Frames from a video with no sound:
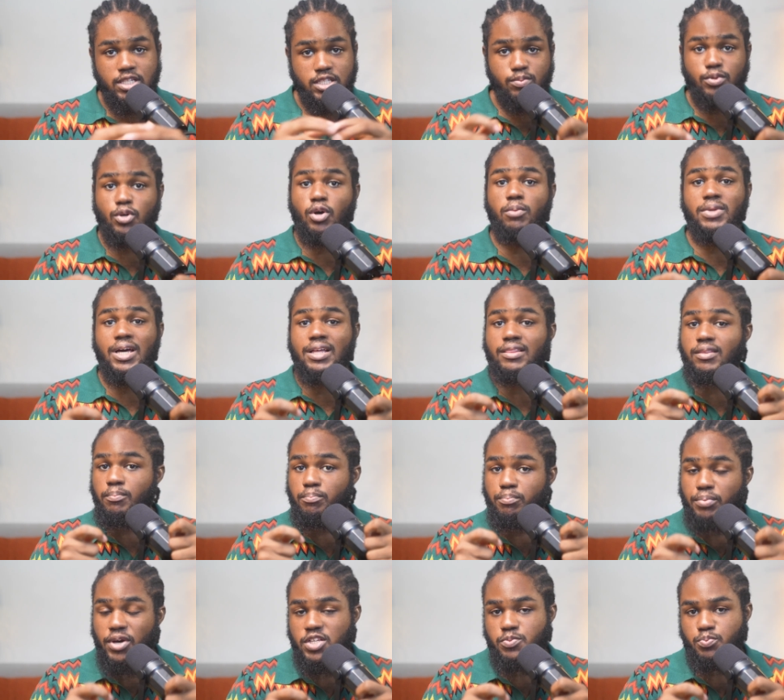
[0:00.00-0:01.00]
To become like the
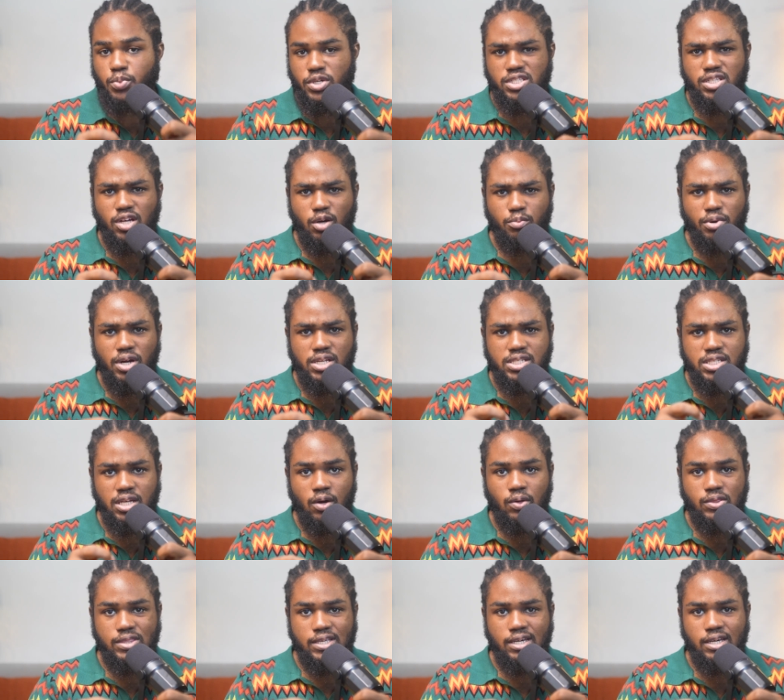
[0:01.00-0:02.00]
best personal brands
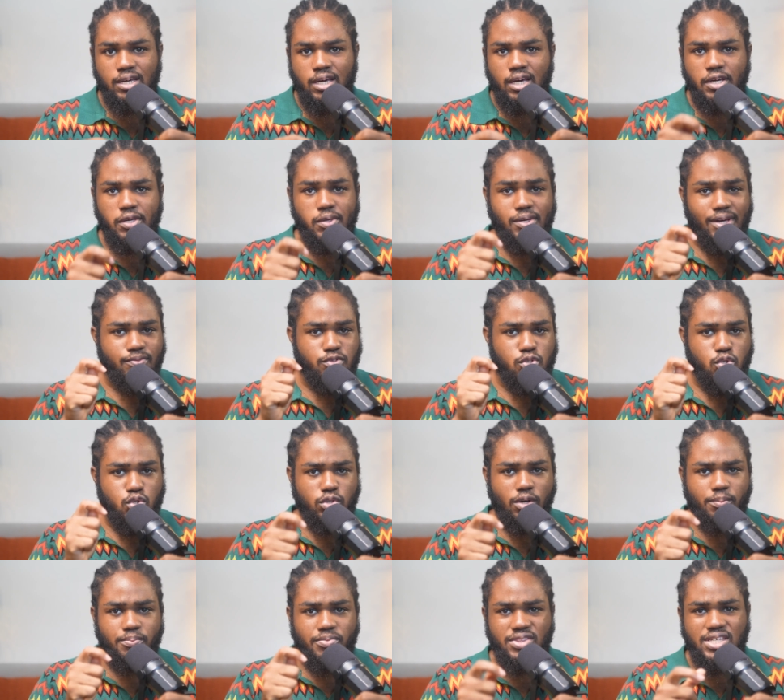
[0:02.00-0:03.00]
out there, you have to
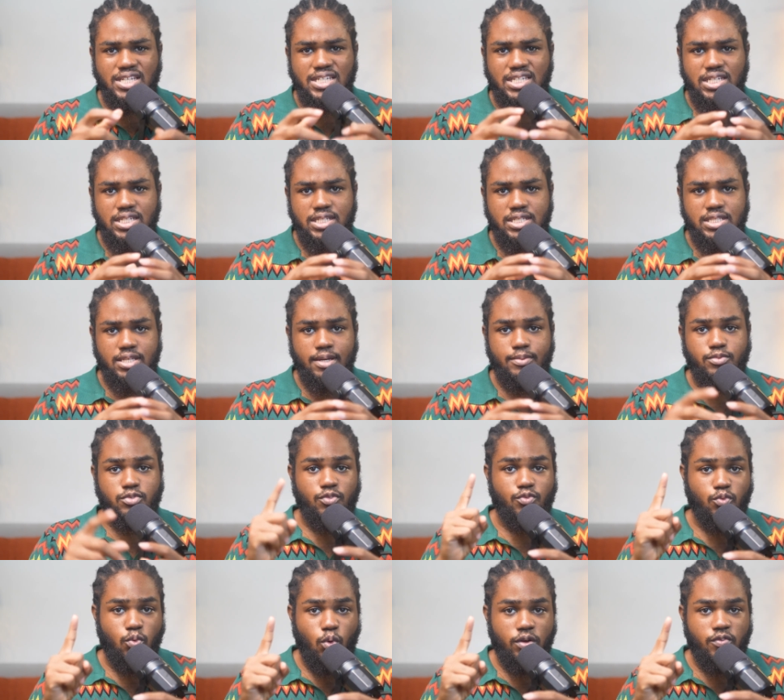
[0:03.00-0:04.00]
stop thinking in terms
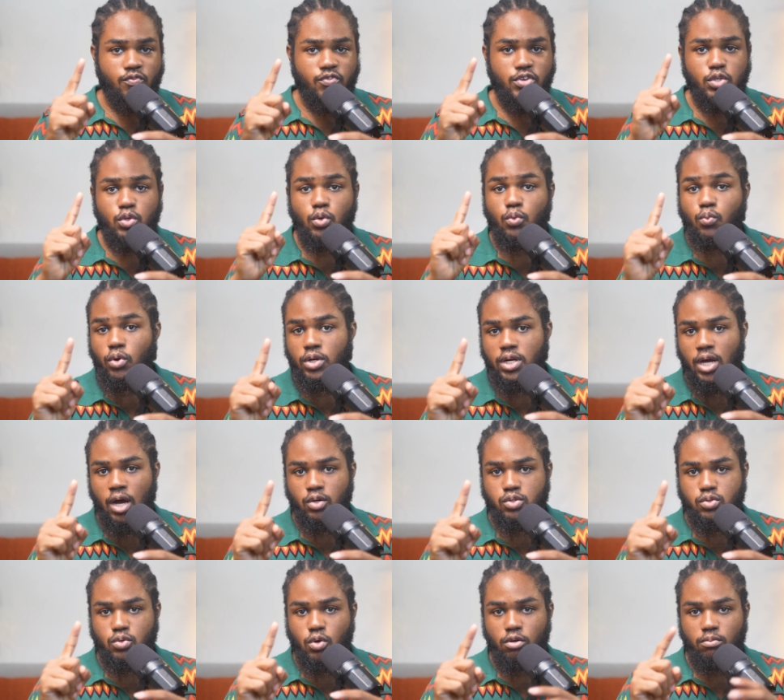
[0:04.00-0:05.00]
of one video, one
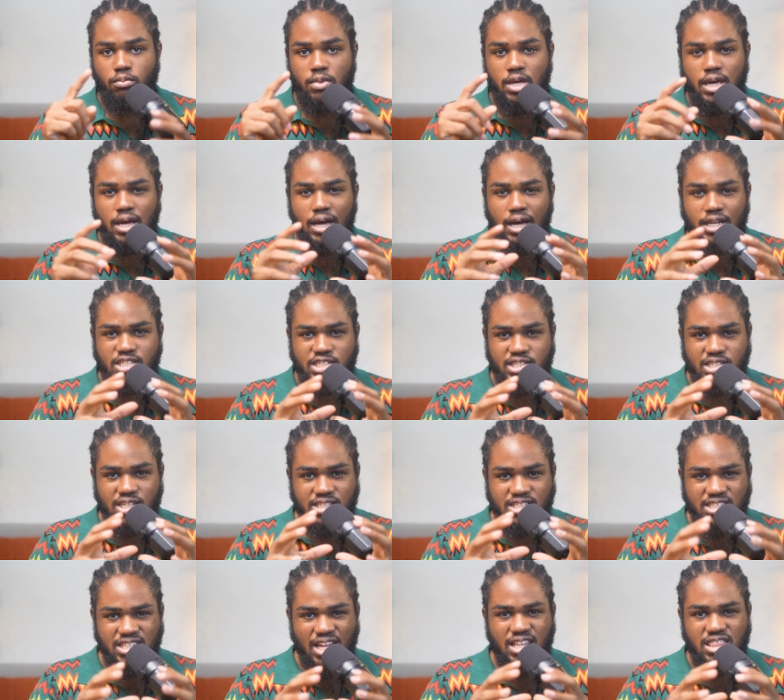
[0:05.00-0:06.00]
outcome, and instead
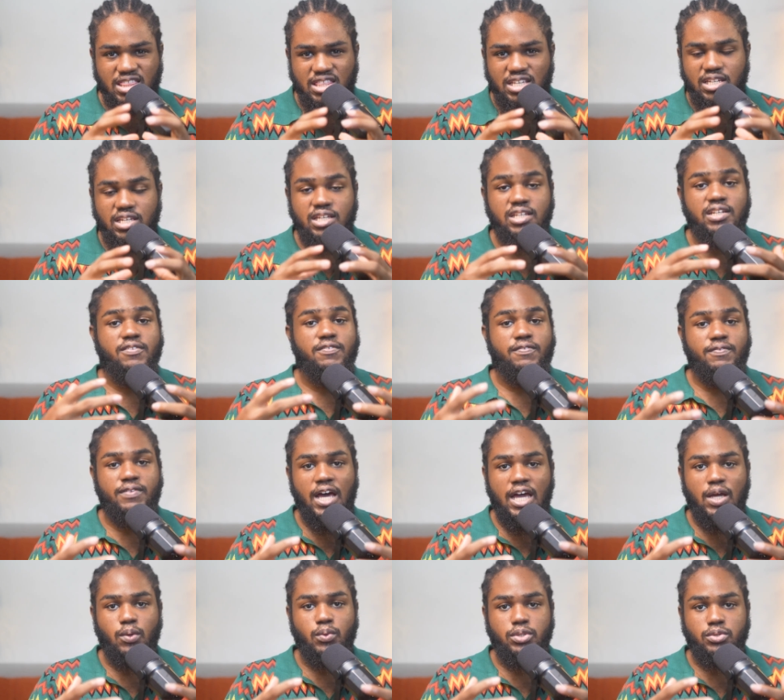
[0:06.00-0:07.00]
start thinking in
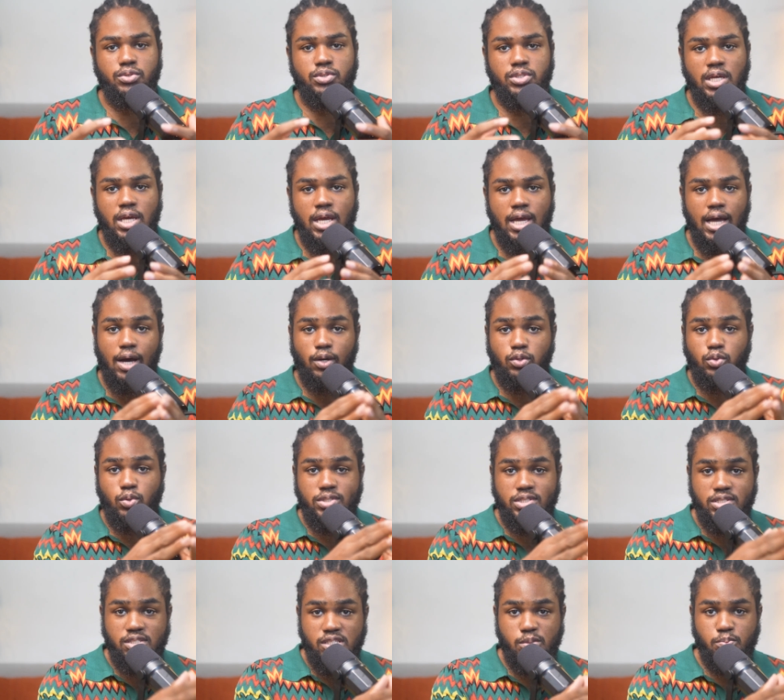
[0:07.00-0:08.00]
flywheels. How
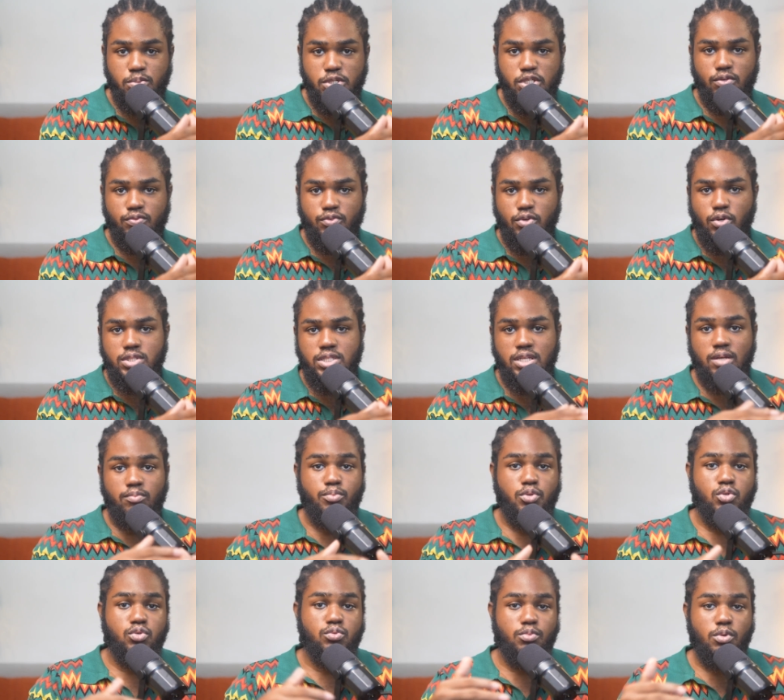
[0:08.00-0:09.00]
does this piece of
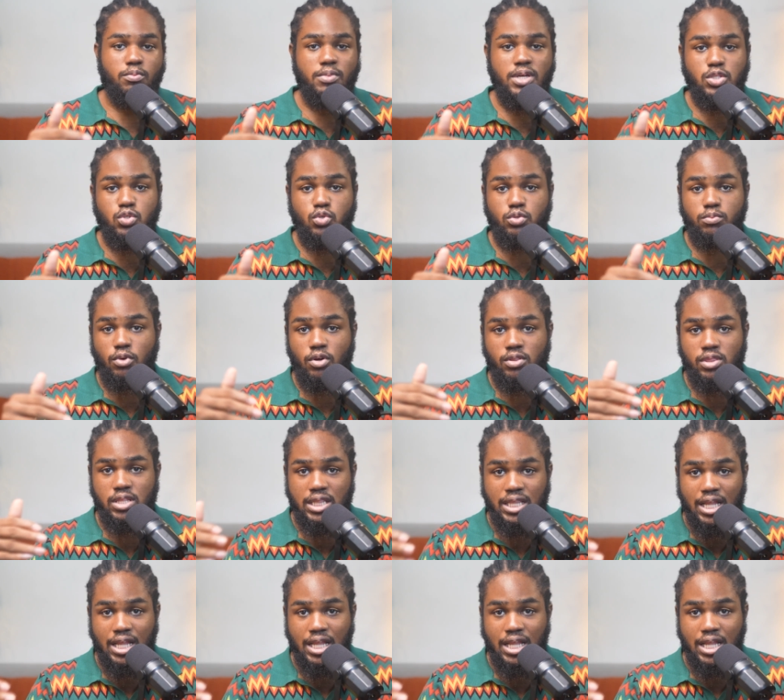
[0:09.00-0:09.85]
content build momentum on the